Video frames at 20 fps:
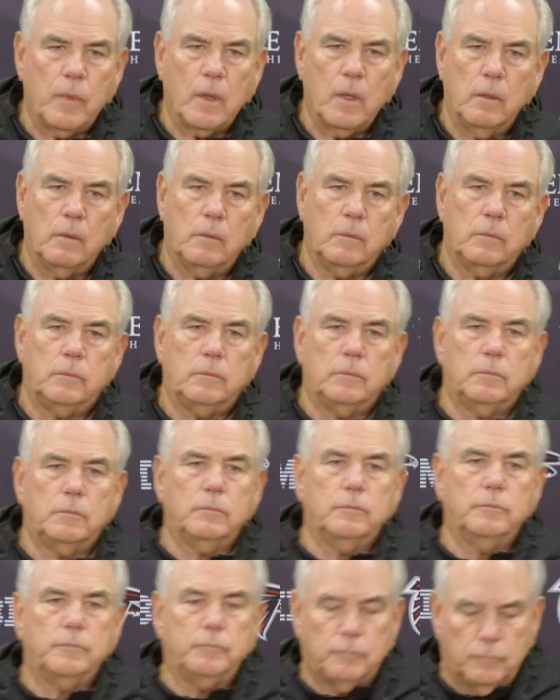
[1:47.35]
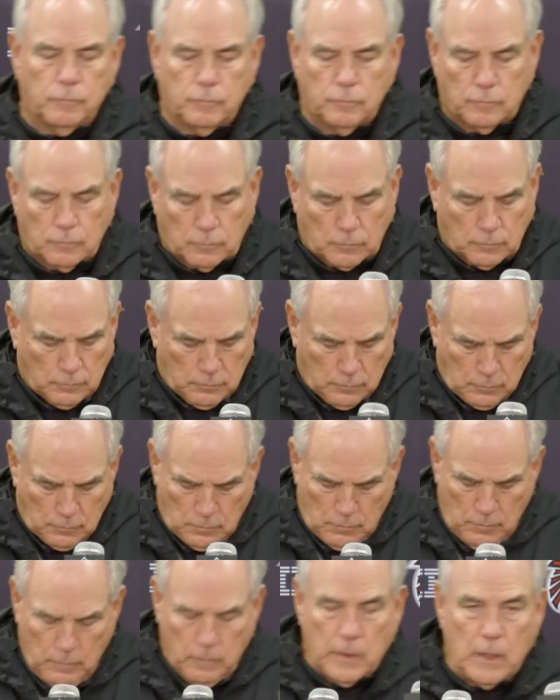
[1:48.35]
Of course, I'll take yours if you give them
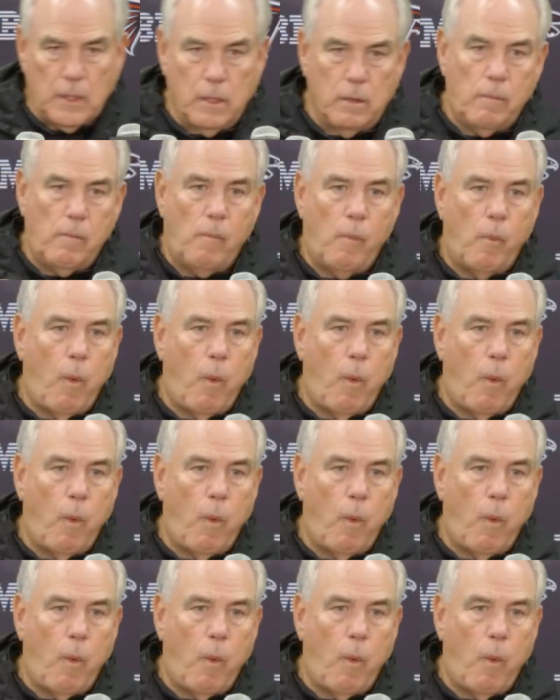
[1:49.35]
to me, but